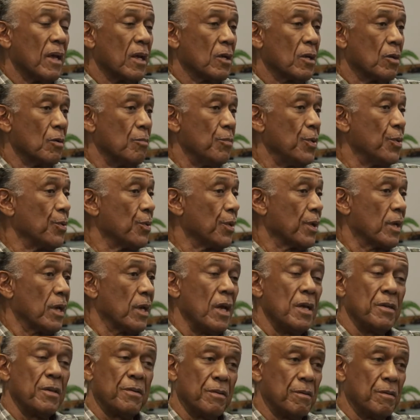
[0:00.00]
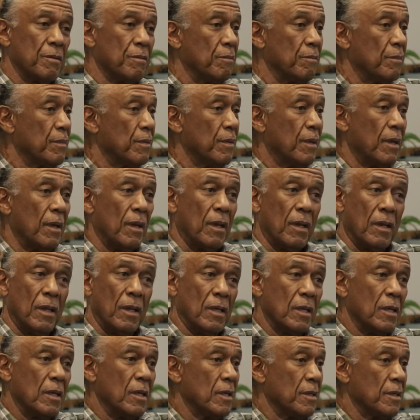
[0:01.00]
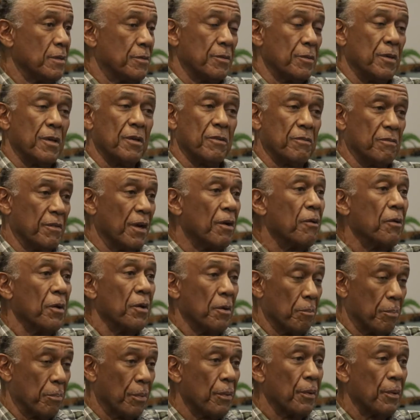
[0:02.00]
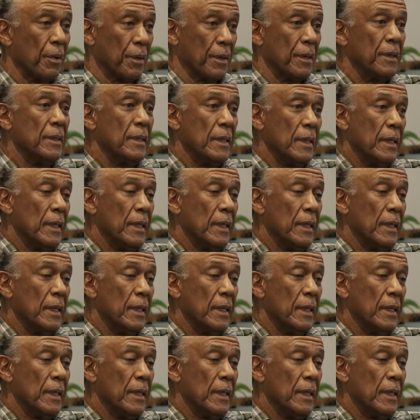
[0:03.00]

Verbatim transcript: Communication is is very important